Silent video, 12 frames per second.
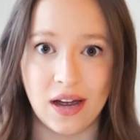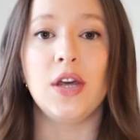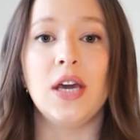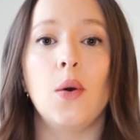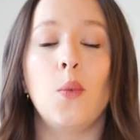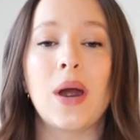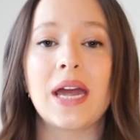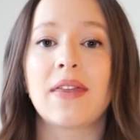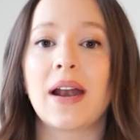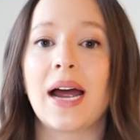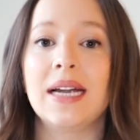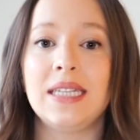The way
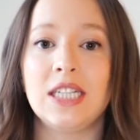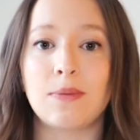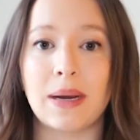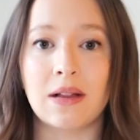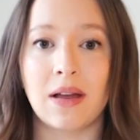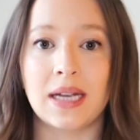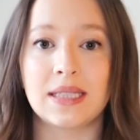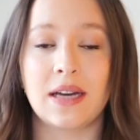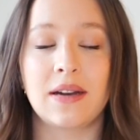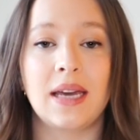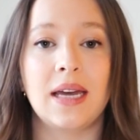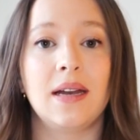that I teach my clients how
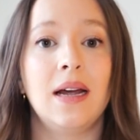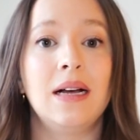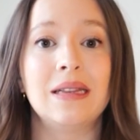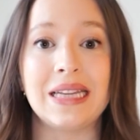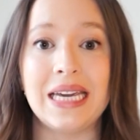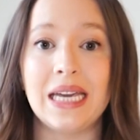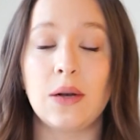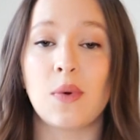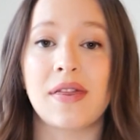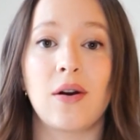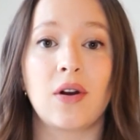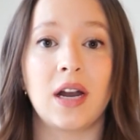to get lean
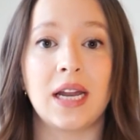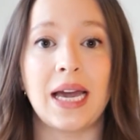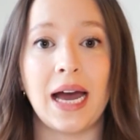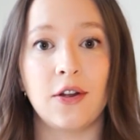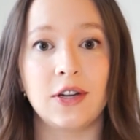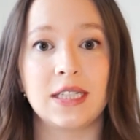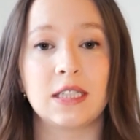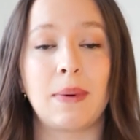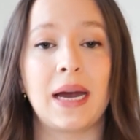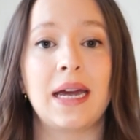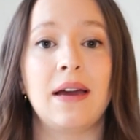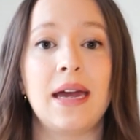without cutting calories is
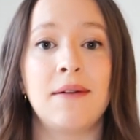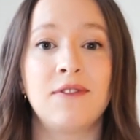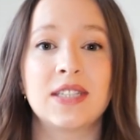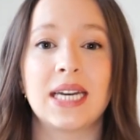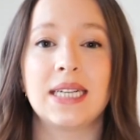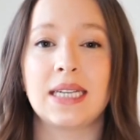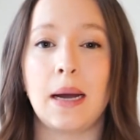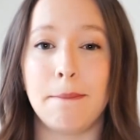by emphasizing a